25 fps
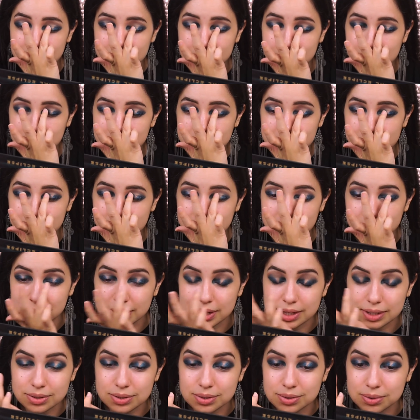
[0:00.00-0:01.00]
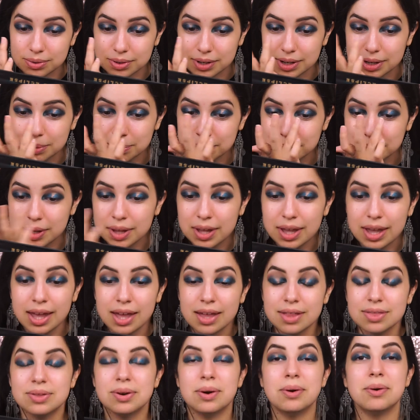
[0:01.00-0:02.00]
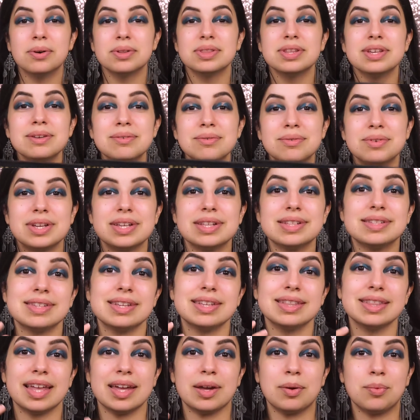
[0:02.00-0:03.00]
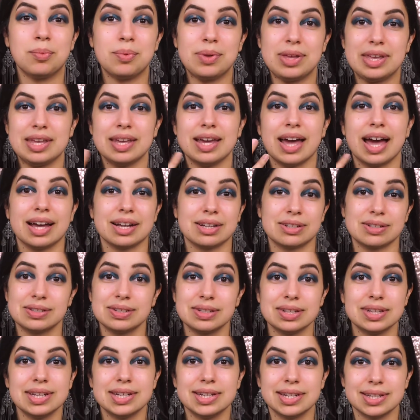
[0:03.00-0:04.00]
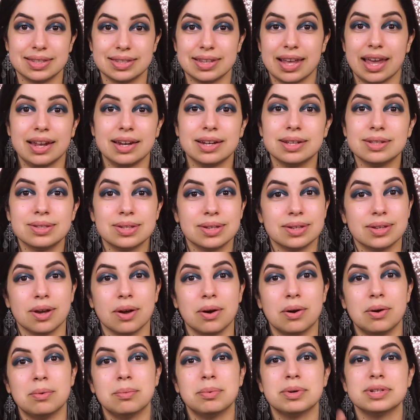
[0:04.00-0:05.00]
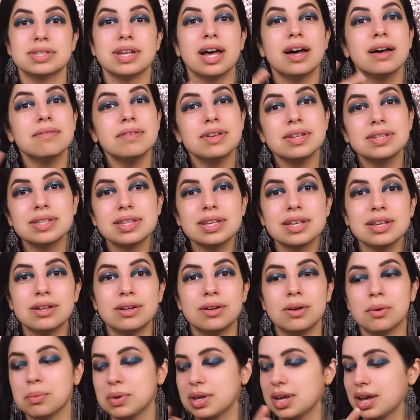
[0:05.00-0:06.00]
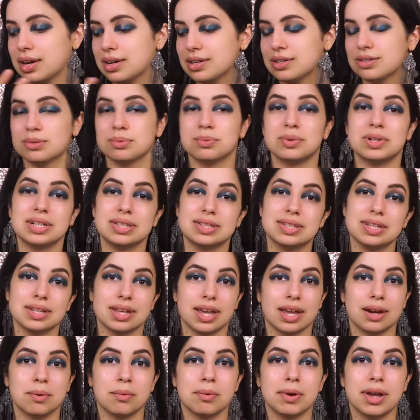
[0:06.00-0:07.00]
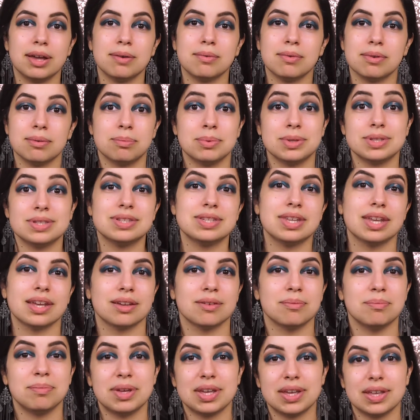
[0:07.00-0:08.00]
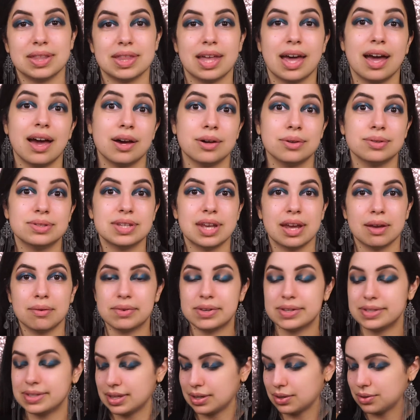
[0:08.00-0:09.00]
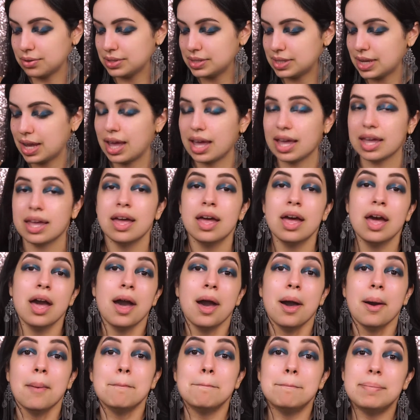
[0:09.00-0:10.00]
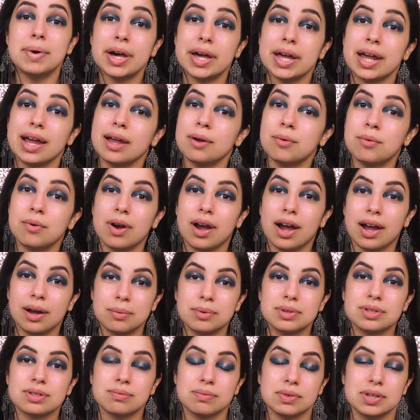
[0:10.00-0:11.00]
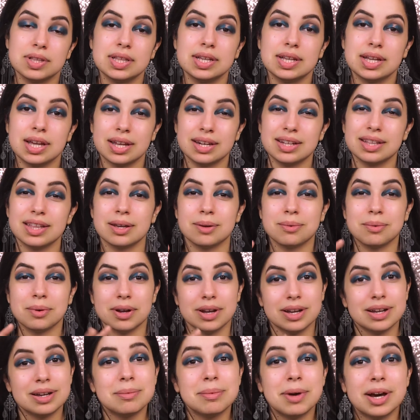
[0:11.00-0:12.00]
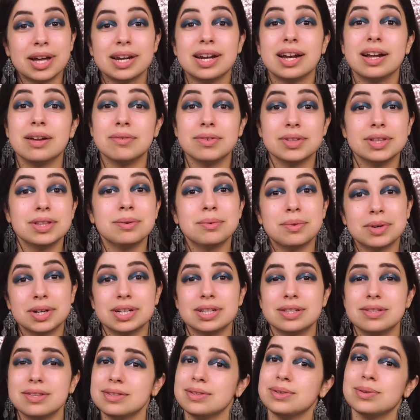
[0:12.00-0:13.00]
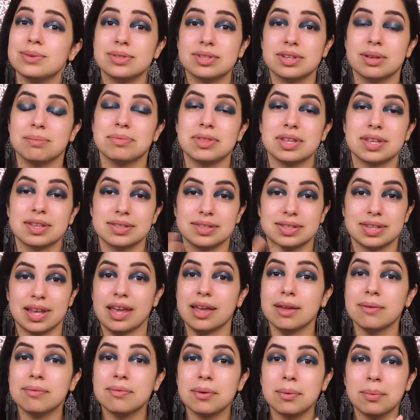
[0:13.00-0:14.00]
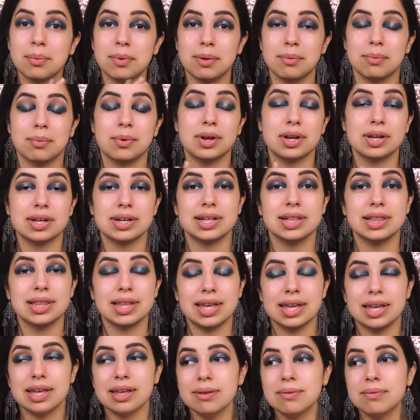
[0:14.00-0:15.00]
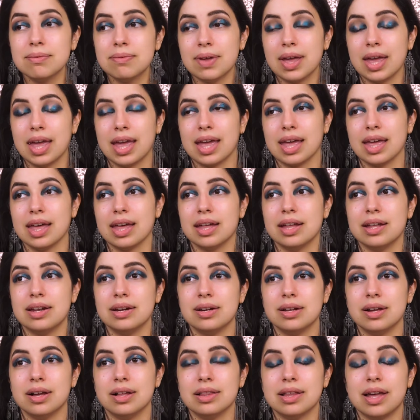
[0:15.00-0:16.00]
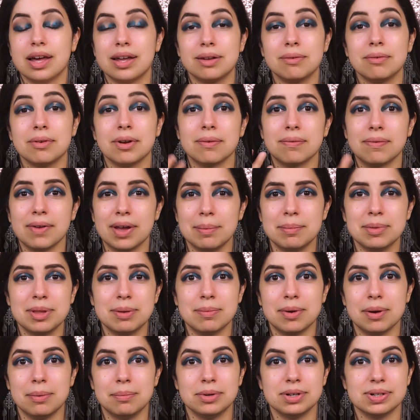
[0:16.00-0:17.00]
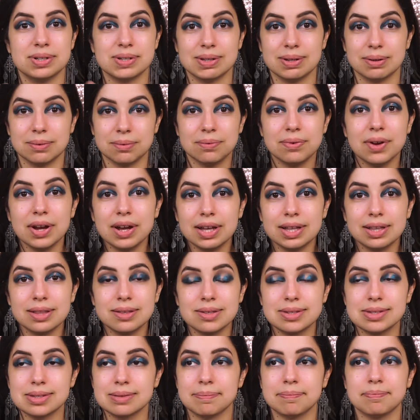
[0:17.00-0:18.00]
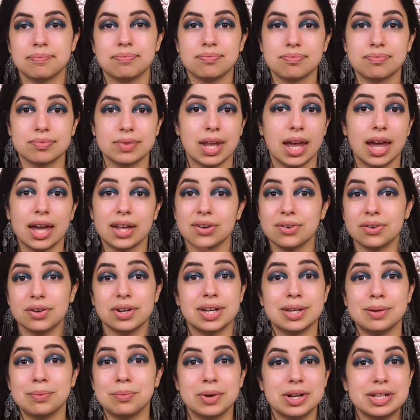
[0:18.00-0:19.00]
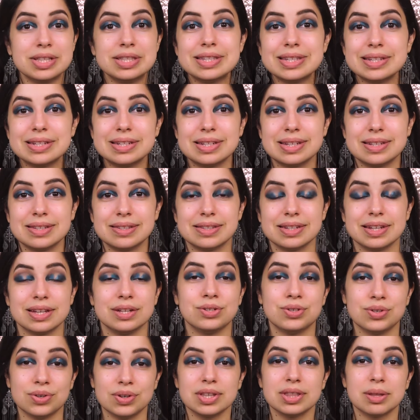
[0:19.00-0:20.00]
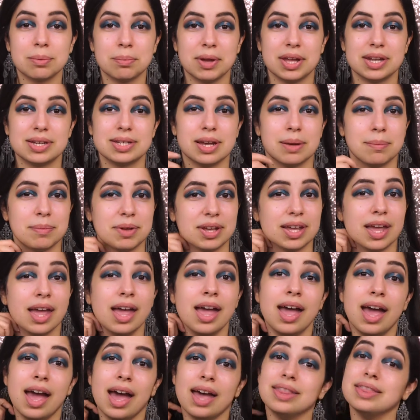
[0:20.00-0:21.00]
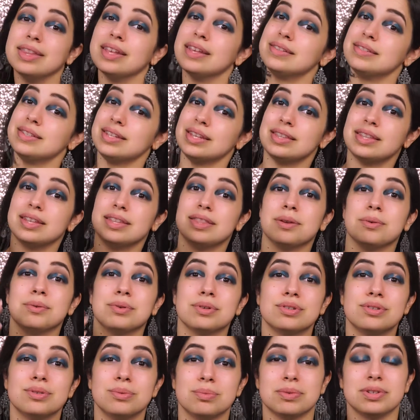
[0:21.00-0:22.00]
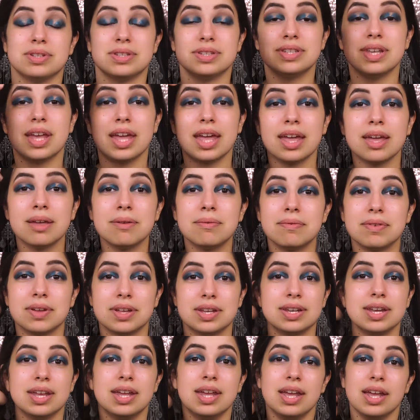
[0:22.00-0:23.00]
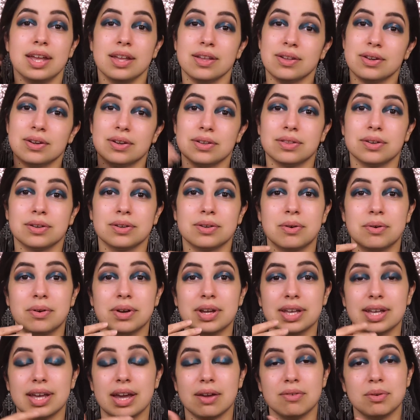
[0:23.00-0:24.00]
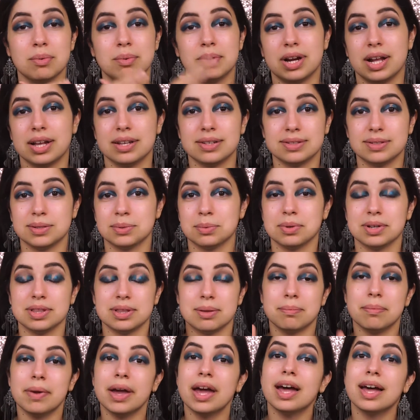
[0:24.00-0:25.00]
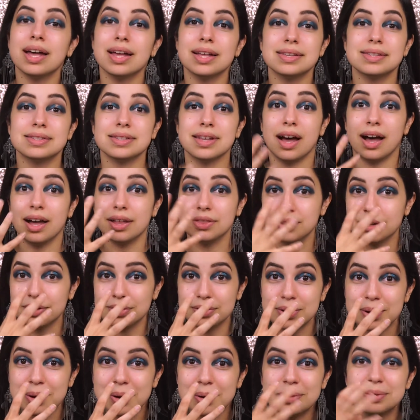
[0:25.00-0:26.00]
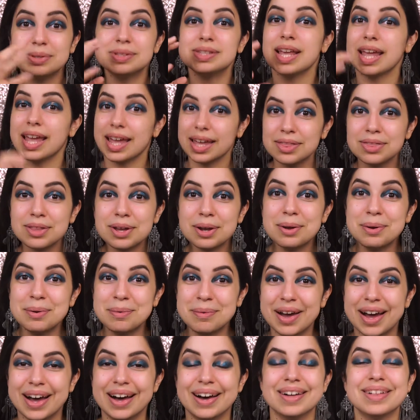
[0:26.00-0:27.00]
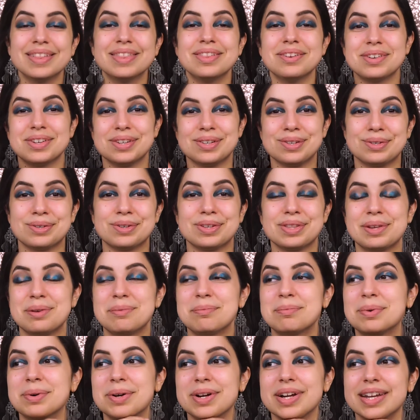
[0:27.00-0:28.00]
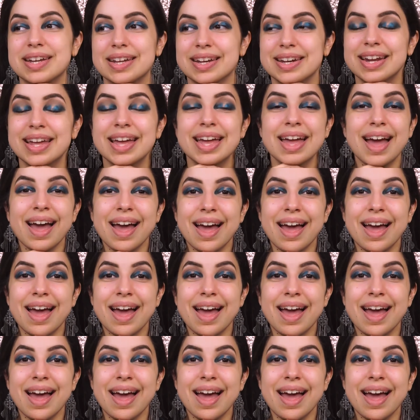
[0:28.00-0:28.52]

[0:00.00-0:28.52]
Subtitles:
It was a great trip. The only reason we actually decided to go was obviously, we kind of just wanted to get away. We've been sick of being in the house every single day, but I was really kind of worried about it. I really wanted to do something safe if we were gonna leave, and a lot of our family members and friends had already went to Disney during the pandemic, and they said that they were super safe, and everyone has to wear the mask on their nose and their mouth, which is really important.